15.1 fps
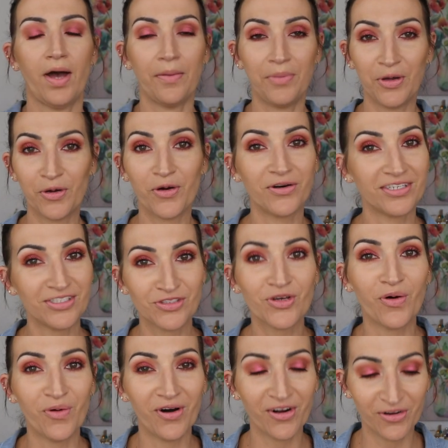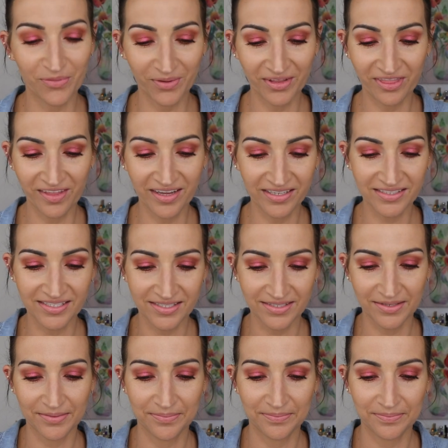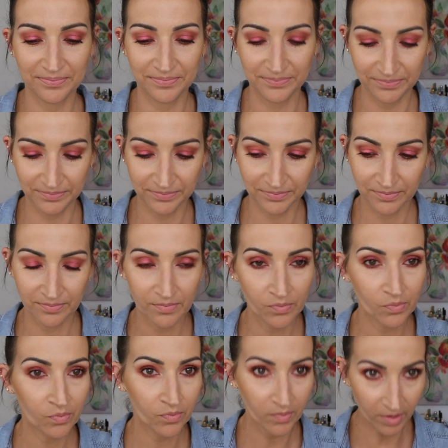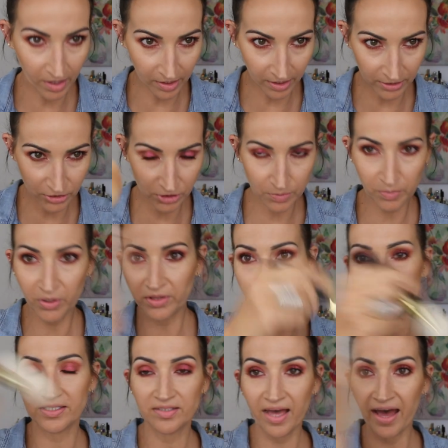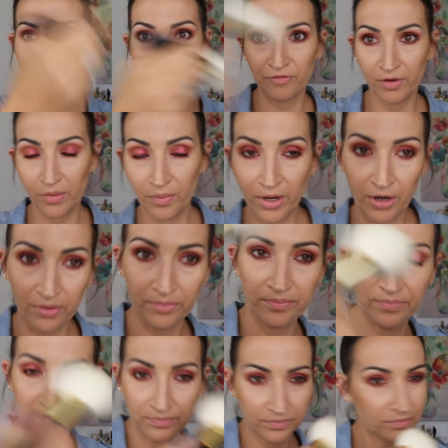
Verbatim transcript: I've been going so hard with this. And I just put this everywhere.